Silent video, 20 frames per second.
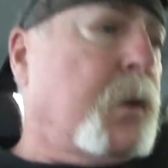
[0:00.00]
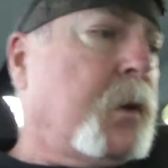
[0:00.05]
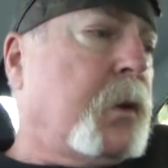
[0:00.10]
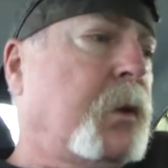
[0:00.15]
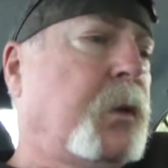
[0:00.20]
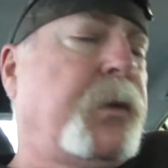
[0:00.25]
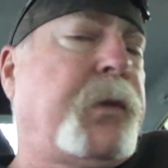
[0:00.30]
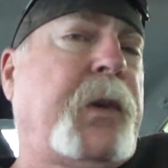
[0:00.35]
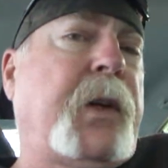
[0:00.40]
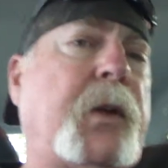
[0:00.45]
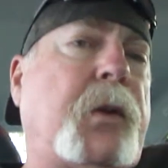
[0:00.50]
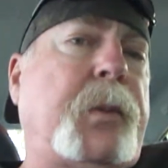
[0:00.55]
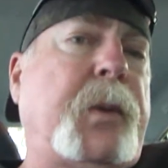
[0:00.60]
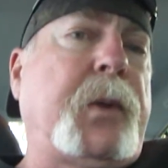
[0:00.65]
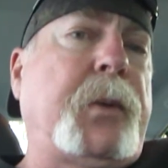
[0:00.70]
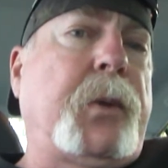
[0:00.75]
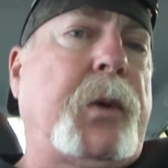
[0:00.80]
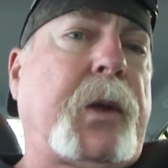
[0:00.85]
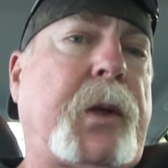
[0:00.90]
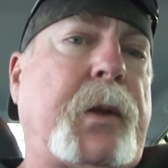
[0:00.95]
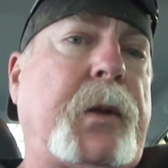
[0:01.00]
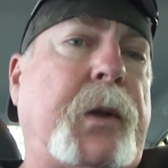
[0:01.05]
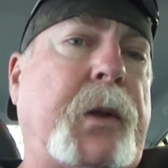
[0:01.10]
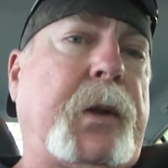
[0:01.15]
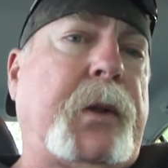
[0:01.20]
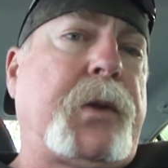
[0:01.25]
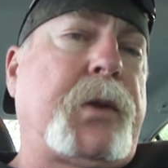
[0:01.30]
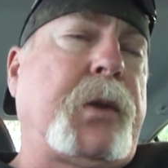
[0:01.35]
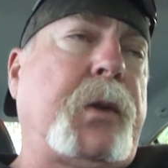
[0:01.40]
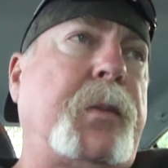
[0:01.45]
your fan will be working like
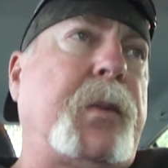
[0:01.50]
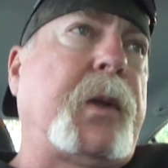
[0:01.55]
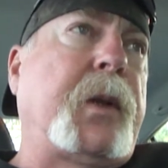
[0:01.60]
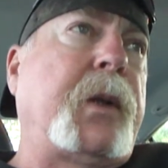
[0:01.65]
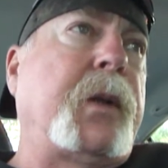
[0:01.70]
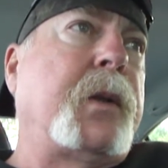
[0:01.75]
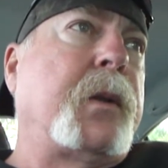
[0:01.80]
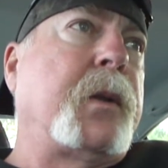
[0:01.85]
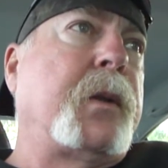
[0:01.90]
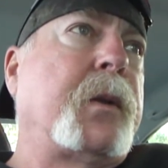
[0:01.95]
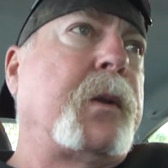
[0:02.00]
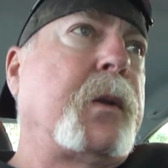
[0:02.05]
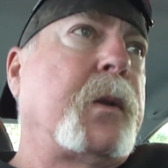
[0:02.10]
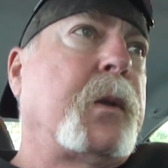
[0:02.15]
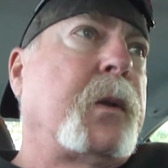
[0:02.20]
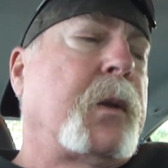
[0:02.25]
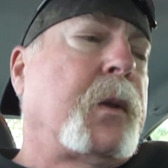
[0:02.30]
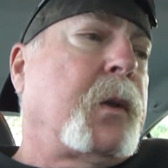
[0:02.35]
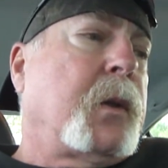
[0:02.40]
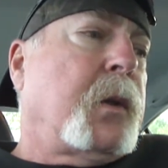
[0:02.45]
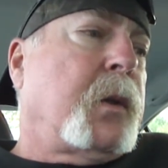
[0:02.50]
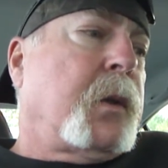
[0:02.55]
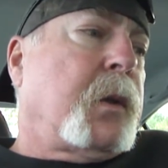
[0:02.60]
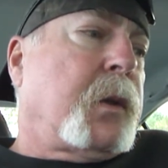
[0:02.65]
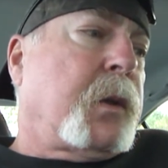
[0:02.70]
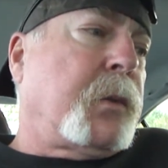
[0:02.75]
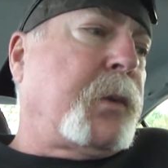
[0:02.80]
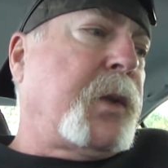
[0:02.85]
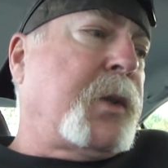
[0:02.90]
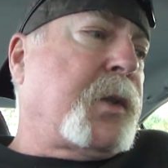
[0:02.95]
it should be.
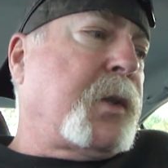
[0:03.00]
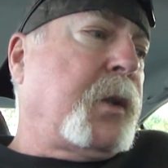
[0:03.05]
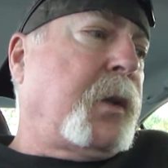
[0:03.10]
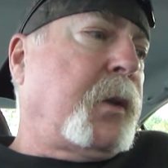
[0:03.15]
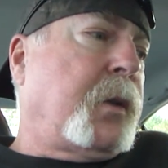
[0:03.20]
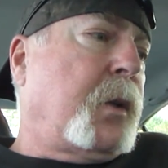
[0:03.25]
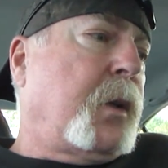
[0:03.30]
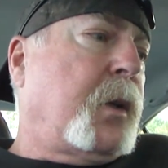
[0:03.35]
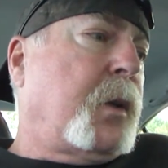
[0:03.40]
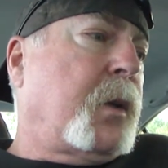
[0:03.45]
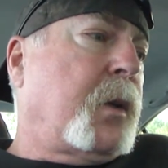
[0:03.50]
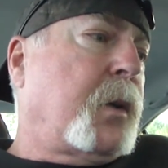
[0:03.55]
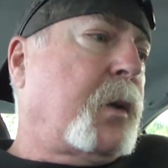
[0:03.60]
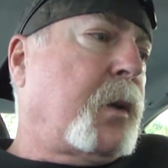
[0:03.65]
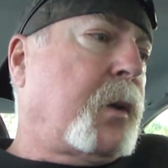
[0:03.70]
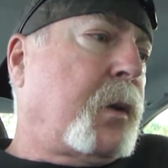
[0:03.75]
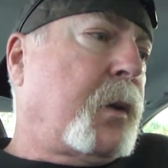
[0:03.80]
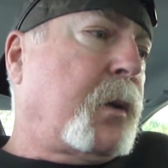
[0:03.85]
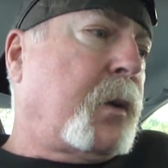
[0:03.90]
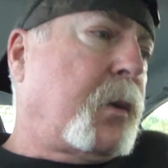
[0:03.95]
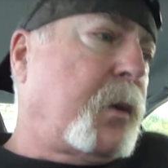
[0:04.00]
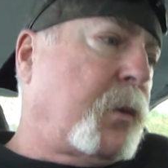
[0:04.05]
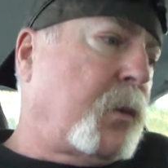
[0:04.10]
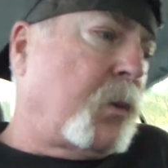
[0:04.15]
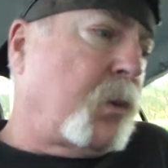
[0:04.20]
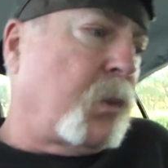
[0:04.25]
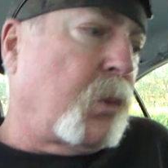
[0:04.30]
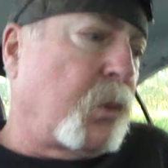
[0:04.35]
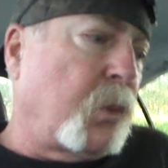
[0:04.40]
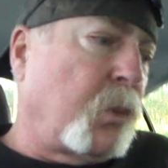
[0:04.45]
The reason it
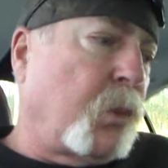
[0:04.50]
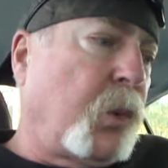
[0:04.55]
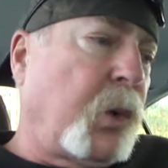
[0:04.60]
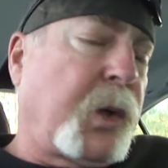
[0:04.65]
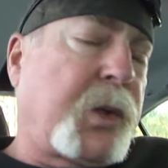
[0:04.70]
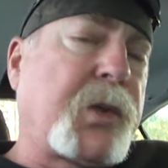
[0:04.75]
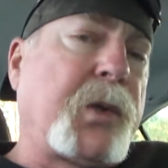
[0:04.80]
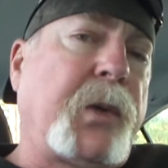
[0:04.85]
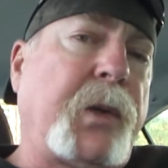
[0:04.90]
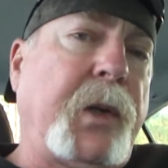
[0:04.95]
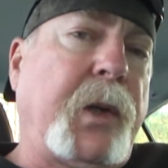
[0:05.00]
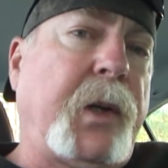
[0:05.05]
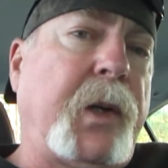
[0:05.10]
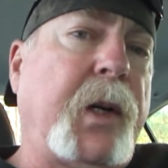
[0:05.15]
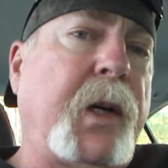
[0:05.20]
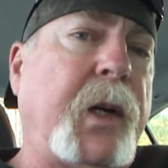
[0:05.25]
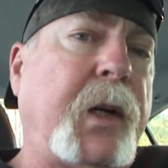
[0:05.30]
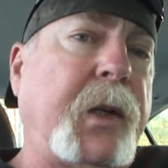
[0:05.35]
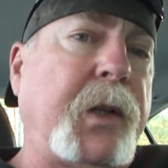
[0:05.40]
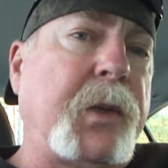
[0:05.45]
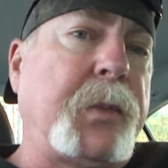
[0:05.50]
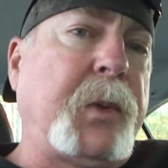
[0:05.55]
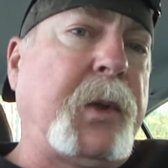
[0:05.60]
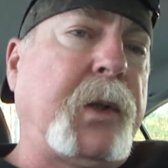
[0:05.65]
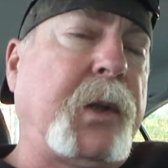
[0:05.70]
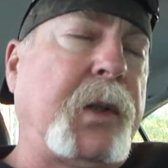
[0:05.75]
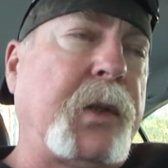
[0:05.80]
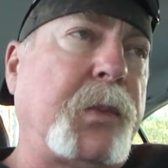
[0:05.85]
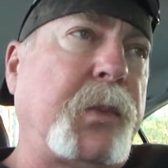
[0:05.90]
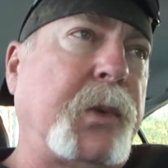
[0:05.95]
works only on high is
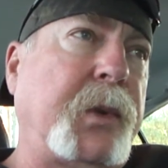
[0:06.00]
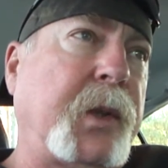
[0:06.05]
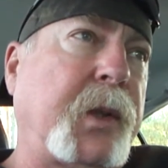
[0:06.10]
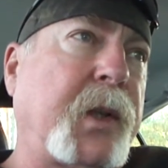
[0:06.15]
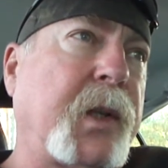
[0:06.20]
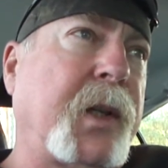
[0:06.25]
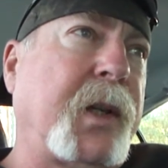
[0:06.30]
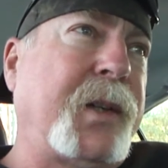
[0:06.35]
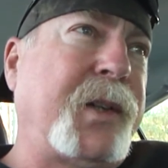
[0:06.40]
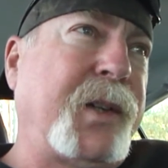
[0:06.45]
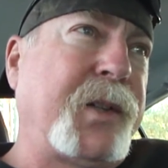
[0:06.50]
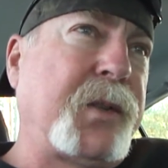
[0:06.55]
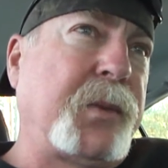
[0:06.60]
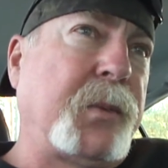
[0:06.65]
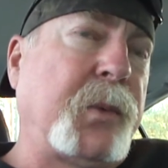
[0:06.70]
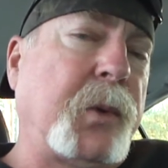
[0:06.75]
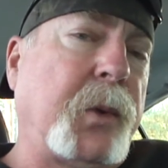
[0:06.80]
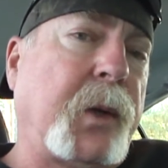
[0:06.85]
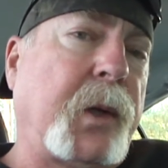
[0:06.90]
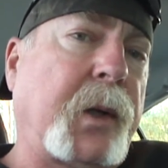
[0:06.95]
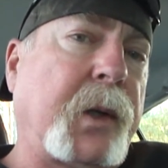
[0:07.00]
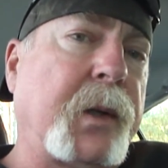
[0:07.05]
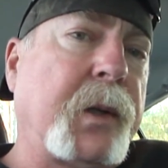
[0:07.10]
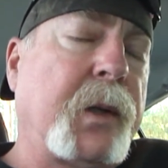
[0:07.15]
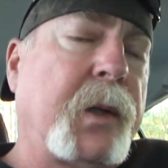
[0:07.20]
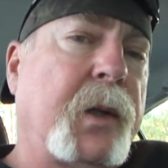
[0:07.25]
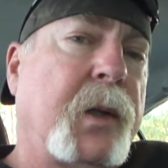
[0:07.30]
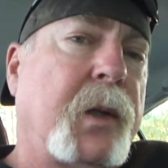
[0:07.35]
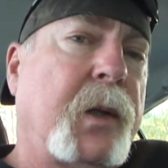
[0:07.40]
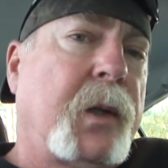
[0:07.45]
because when the car doesn't work,
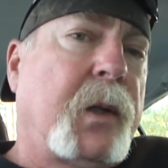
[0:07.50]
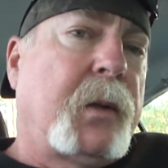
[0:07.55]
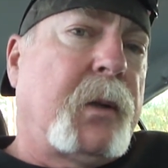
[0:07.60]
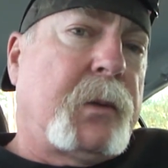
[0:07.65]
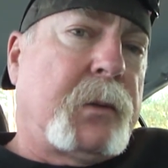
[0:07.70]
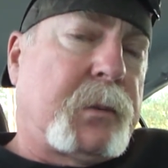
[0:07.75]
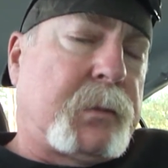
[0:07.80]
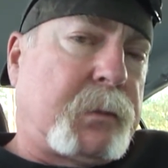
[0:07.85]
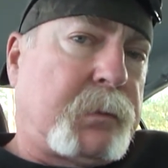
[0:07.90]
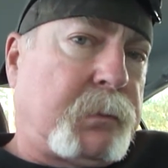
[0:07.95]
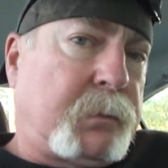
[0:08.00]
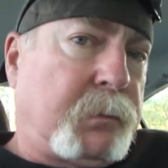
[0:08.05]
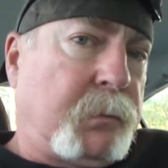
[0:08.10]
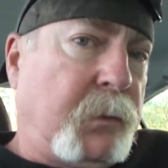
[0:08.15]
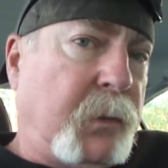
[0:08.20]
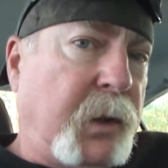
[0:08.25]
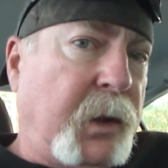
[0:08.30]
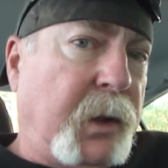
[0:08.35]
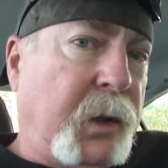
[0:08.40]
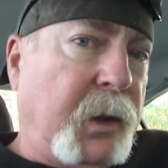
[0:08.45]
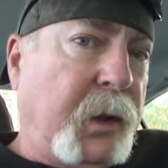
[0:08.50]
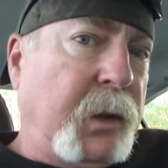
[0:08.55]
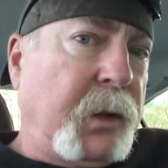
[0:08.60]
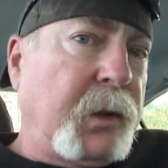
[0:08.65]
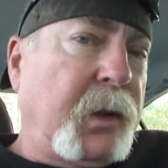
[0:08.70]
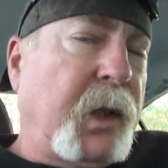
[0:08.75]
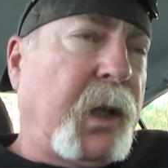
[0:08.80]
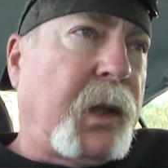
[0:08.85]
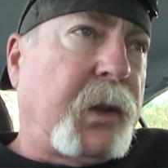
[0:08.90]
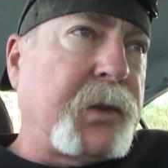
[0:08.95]
it
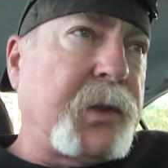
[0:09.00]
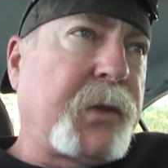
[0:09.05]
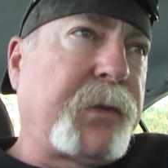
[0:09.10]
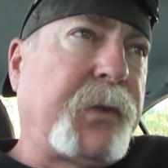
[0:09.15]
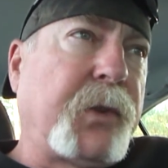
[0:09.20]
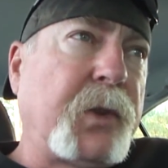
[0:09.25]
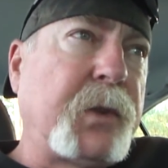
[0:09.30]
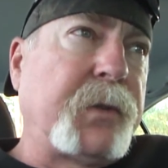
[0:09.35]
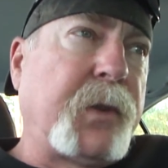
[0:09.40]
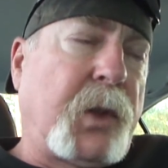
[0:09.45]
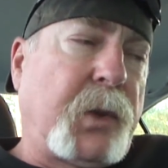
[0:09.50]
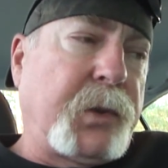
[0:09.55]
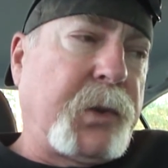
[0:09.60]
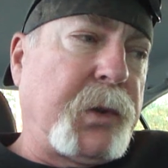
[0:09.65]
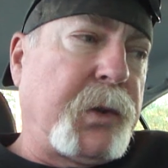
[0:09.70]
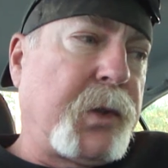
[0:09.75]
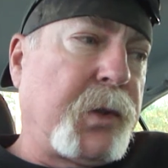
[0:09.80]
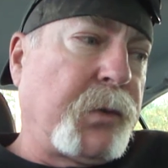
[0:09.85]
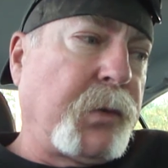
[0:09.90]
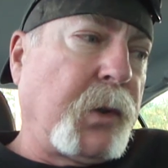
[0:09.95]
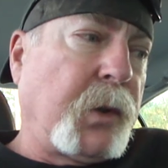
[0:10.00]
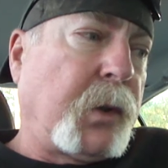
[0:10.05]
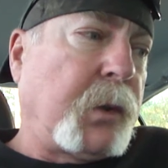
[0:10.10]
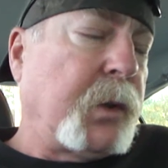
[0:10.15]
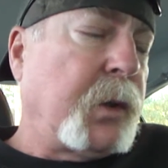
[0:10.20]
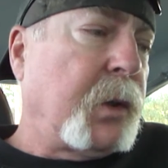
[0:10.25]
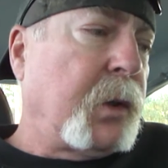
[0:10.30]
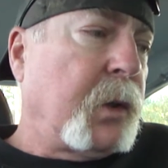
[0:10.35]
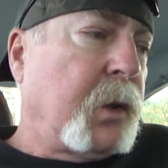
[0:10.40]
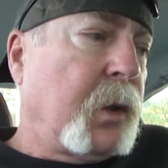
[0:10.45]
allows full voltage through
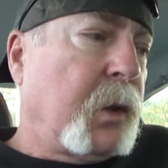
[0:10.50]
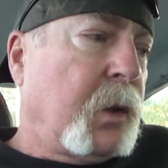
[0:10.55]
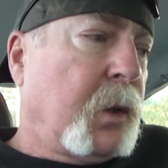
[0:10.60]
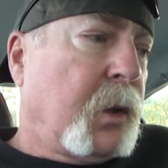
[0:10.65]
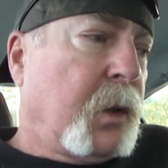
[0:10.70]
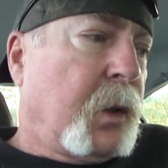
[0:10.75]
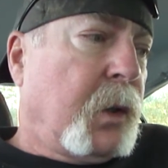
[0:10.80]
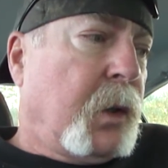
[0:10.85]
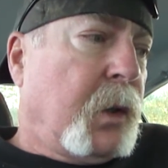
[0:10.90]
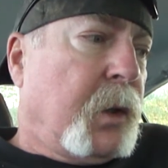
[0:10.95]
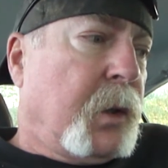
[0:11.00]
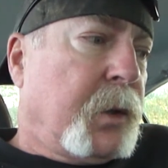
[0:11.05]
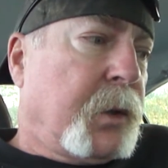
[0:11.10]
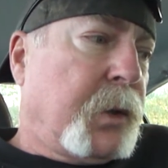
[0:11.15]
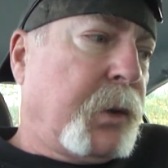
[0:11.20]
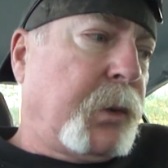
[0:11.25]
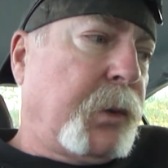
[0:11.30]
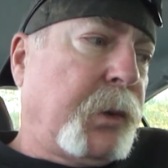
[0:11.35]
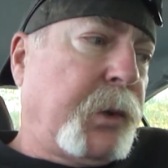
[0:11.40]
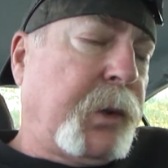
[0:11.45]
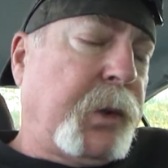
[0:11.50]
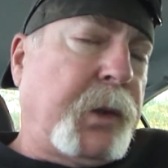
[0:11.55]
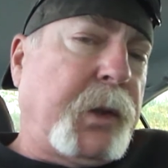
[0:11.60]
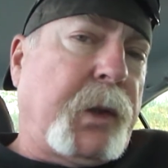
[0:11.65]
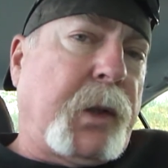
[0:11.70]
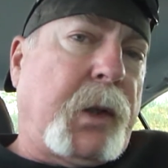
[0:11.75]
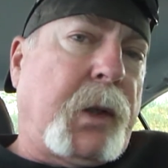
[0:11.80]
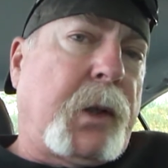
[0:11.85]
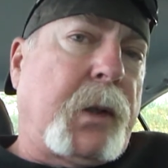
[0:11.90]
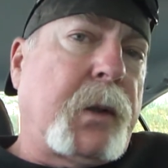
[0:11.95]
to
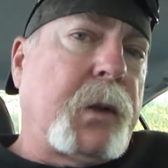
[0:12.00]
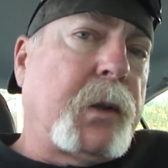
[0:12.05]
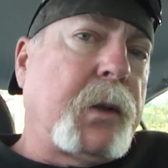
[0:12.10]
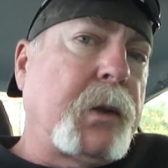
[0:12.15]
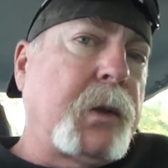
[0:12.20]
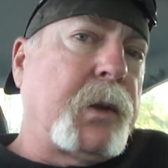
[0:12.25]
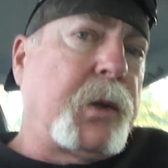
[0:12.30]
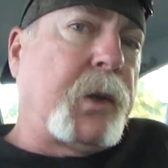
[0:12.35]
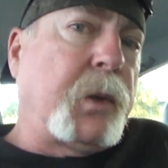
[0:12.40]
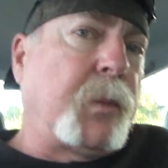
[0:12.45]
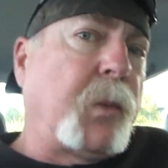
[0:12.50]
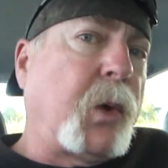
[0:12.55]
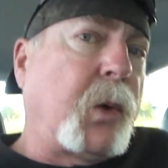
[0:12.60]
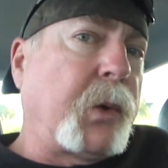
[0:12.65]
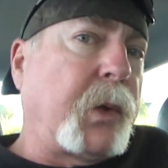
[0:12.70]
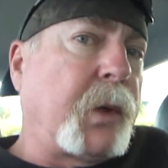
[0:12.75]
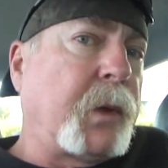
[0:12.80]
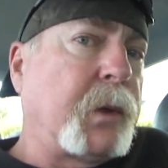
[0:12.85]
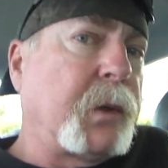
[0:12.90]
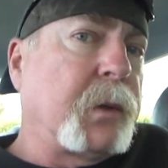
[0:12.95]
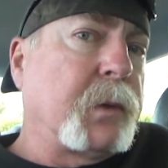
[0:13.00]
the motor,